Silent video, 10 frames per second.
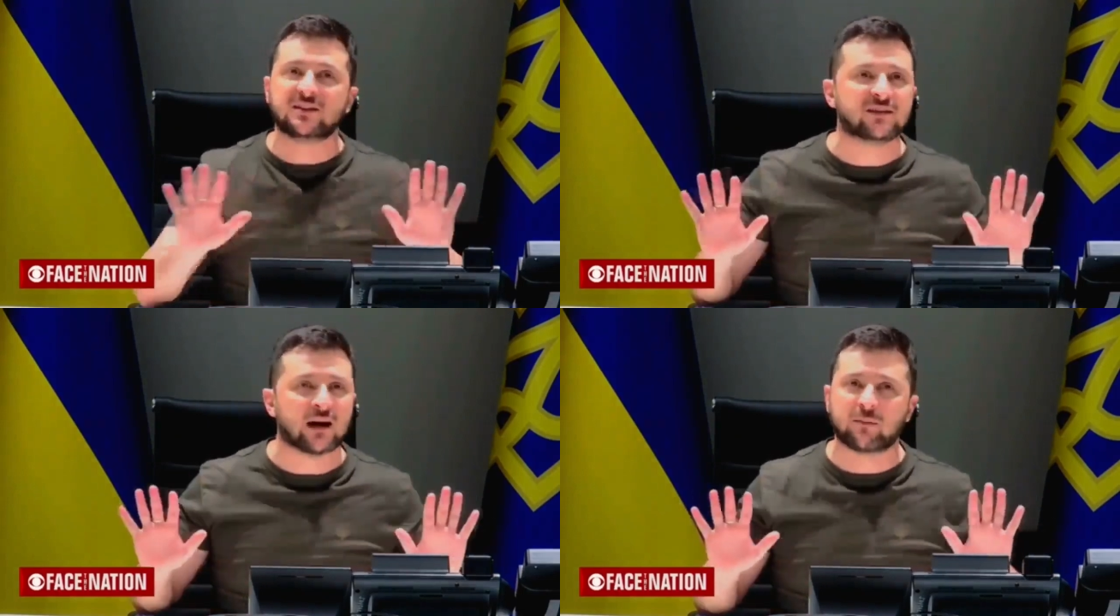
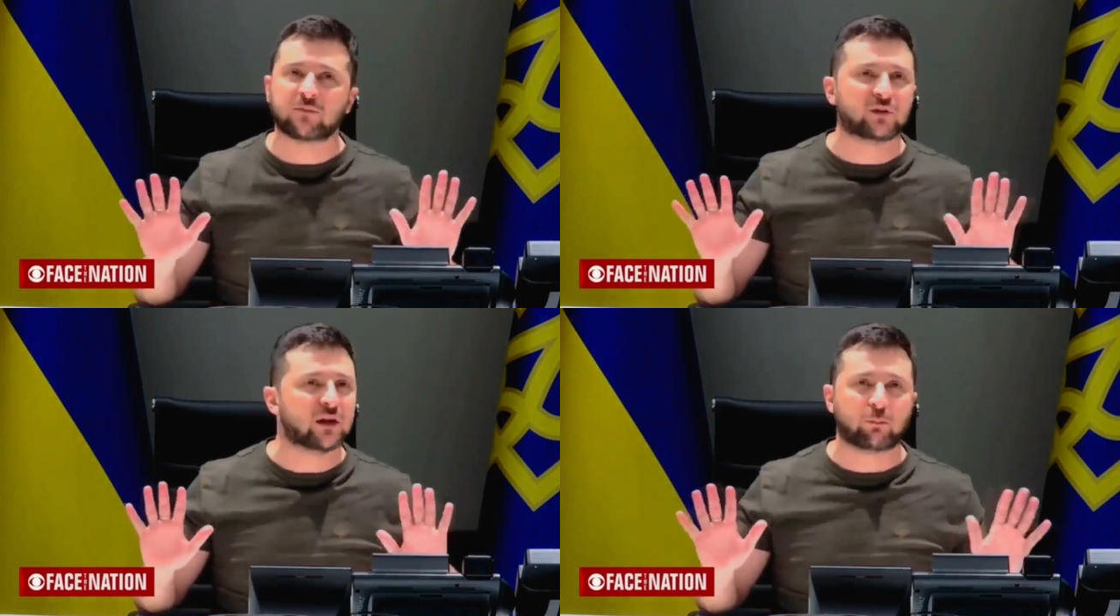well,
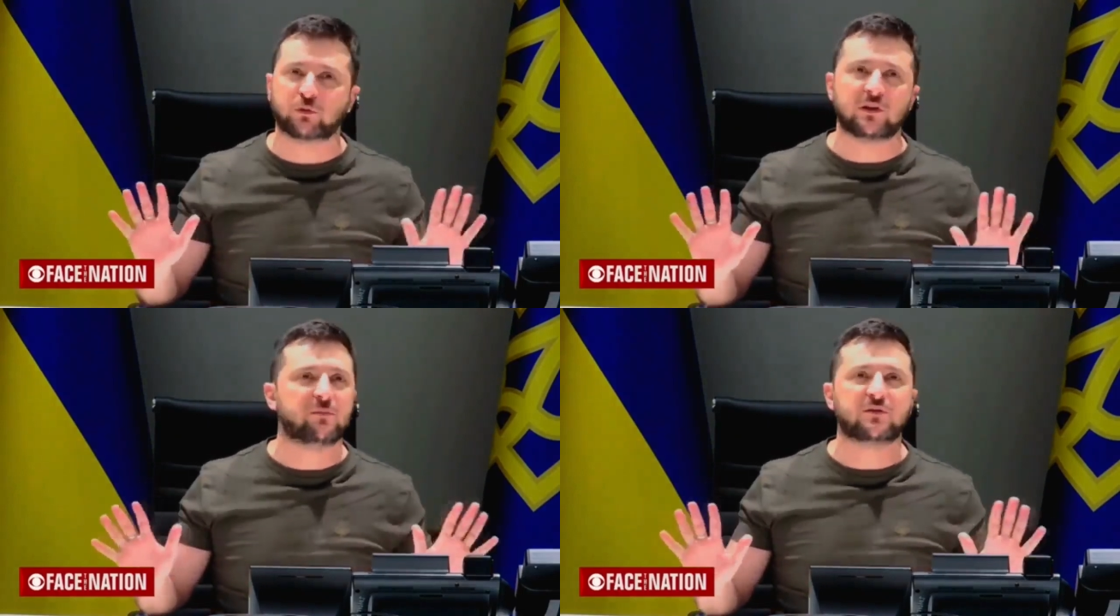that's
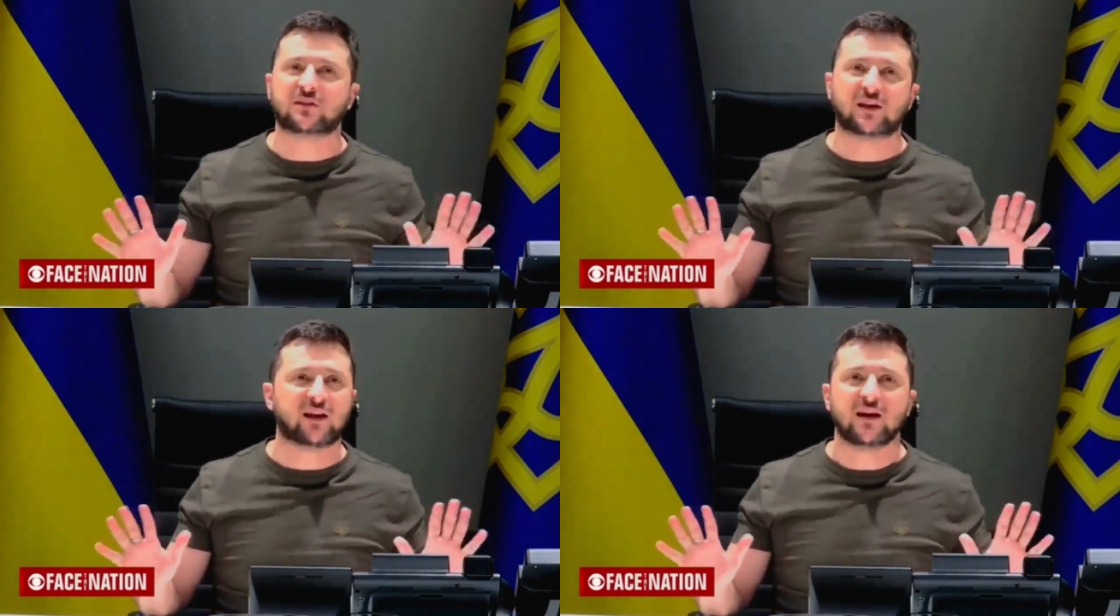about
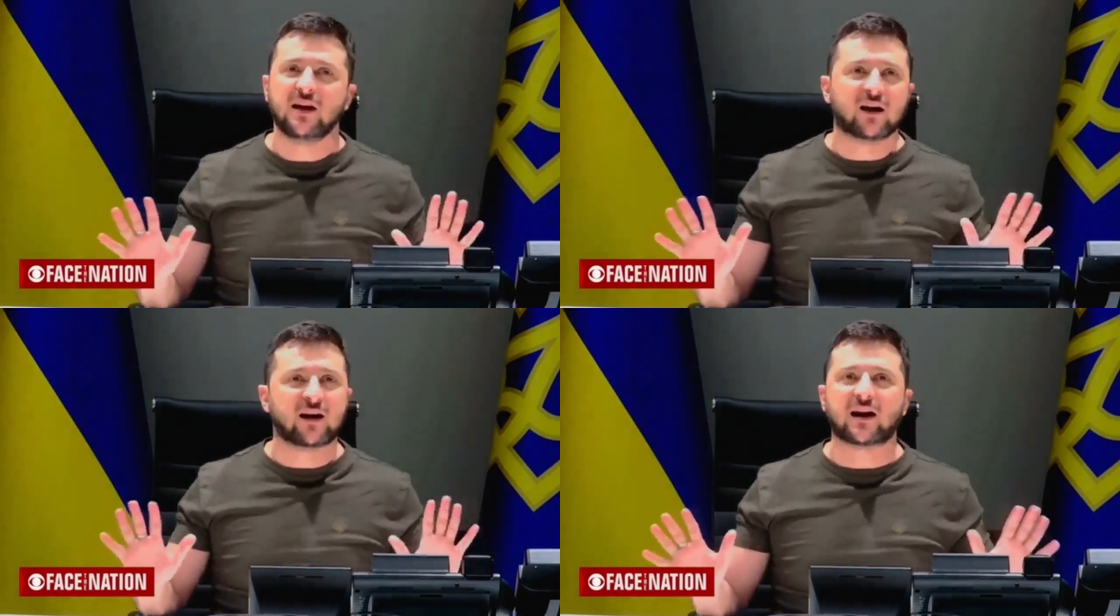nothing,
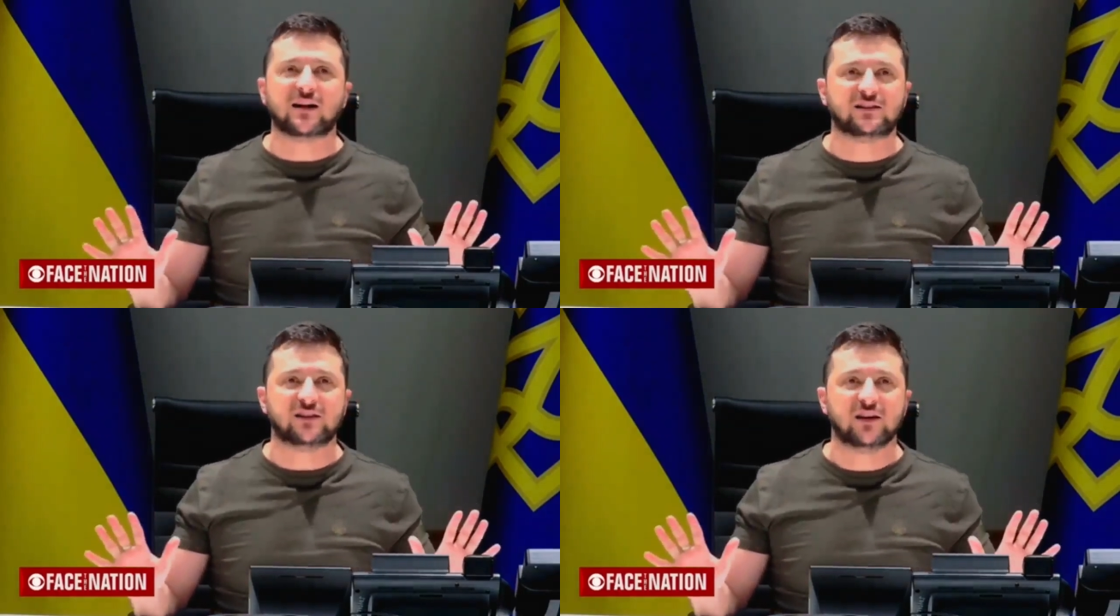because
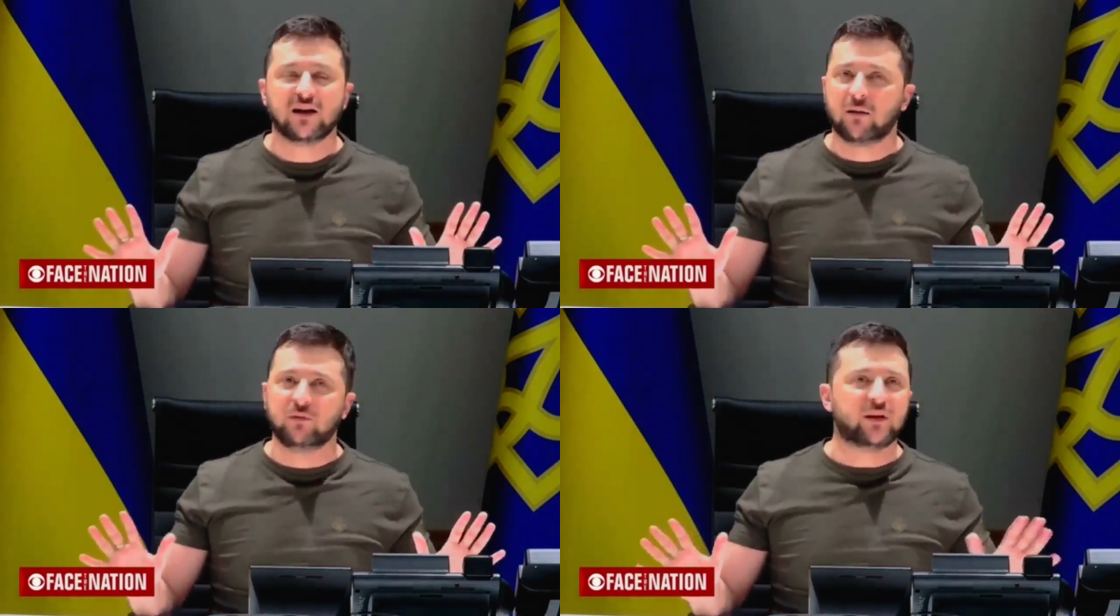
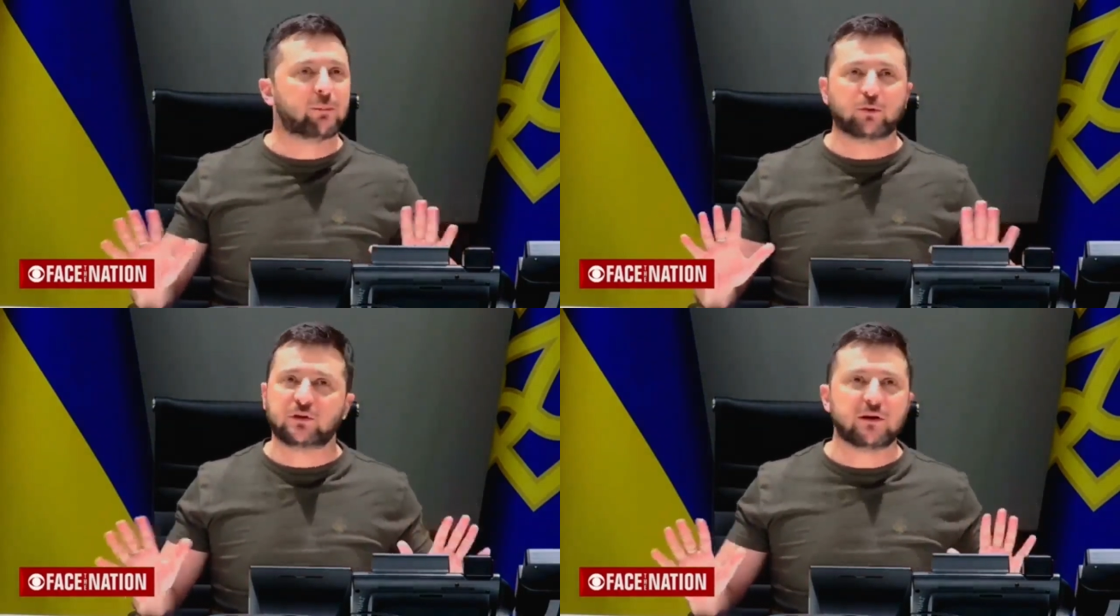sanctions
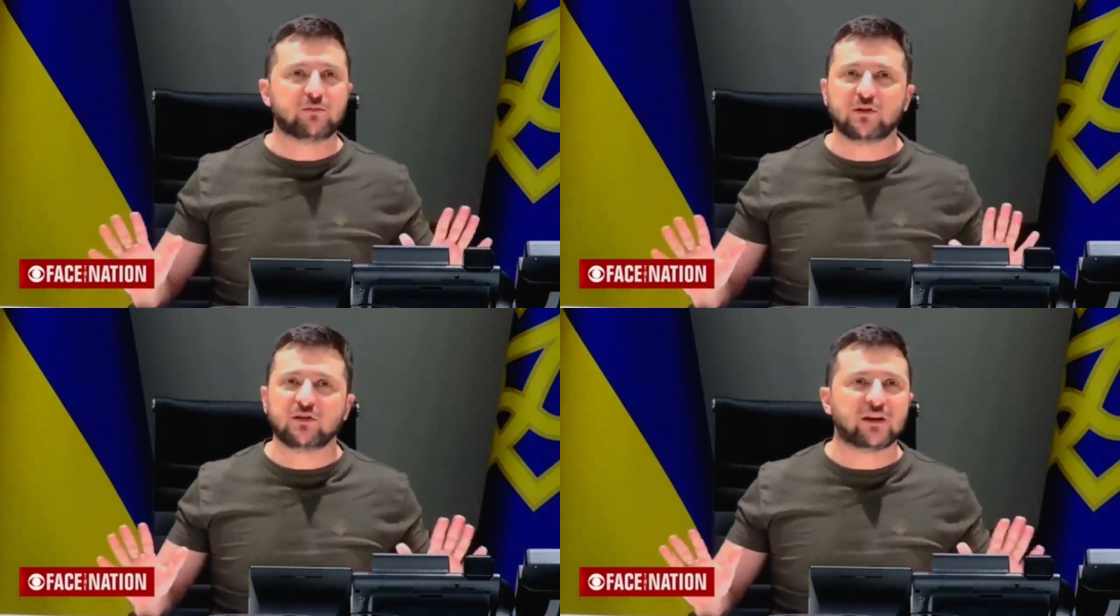are
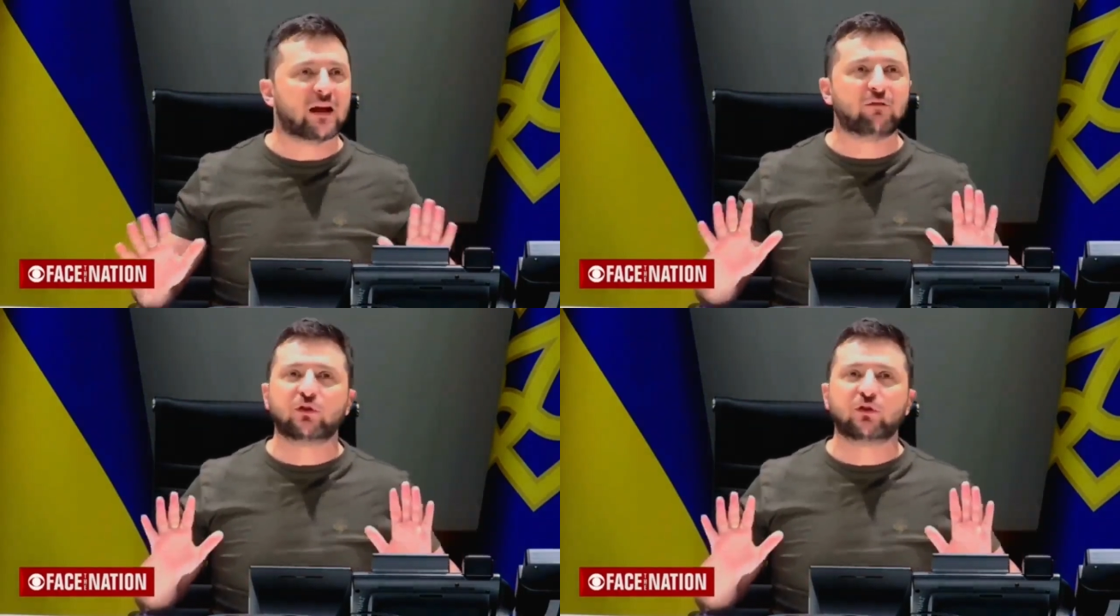important.